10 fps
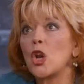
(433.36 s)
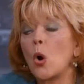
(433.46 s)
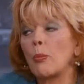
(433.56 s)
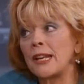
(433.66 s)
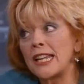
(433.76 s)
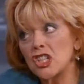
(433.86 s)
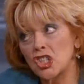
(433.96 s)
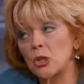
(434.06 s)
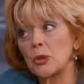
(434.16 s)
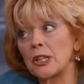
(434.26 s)
No, but
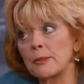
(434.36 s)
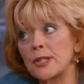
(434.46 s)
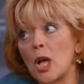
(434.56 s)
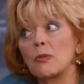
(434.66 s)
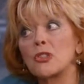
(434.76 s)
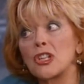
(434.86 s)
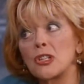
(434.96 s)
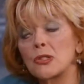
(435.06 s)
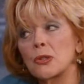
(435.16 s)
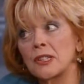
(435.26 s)
he's deluding himself.
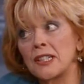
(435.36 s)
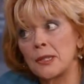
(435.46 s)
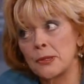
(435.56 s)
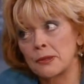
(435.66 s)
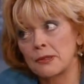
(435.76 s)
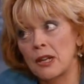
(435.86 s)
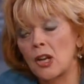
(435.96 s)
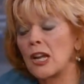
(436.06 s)
She certainly isn't.